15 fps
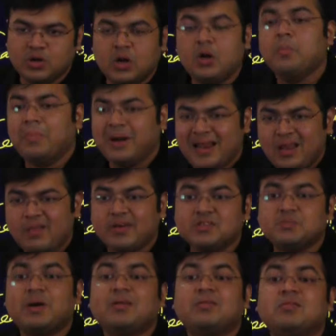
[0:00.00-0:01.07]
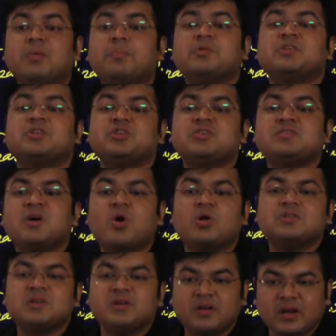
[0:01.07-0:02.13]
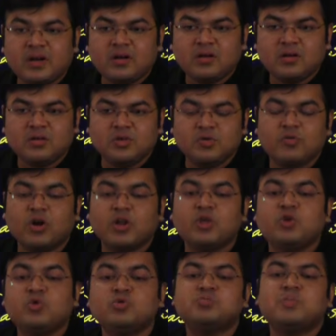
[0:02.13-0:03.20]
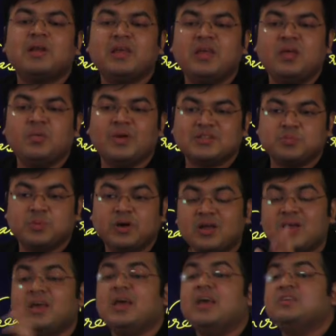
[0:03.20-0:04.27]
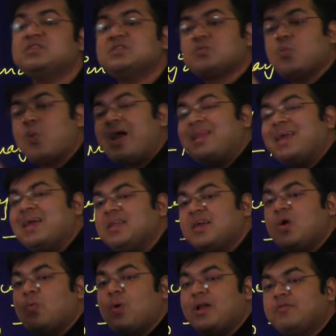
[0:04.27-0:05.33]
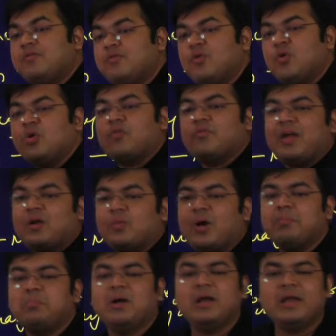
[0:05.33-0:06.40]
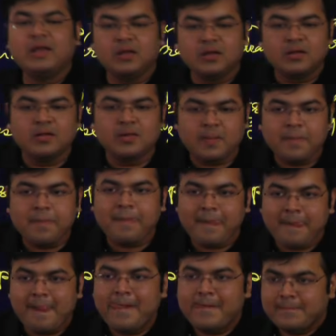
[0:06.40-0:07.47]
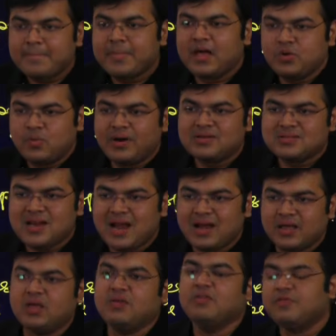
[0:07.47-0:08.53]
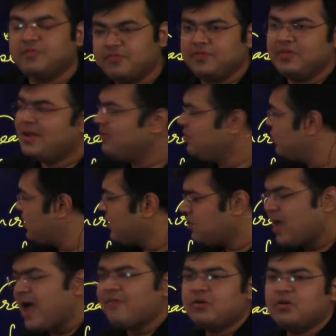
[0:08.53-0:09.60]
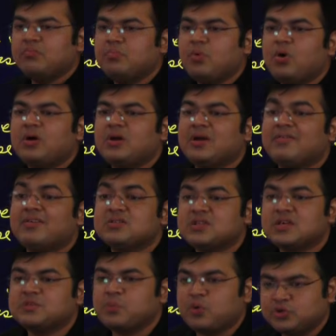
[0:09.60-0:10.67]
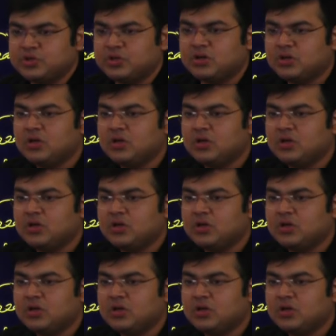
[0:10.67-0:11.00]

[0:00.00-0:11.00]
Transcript: But anyways, but the positions are concentrated. You've got a huge bulky investment in just one area, one floor of that one building. Are you understanding? Even if then you can have a more diverse exposure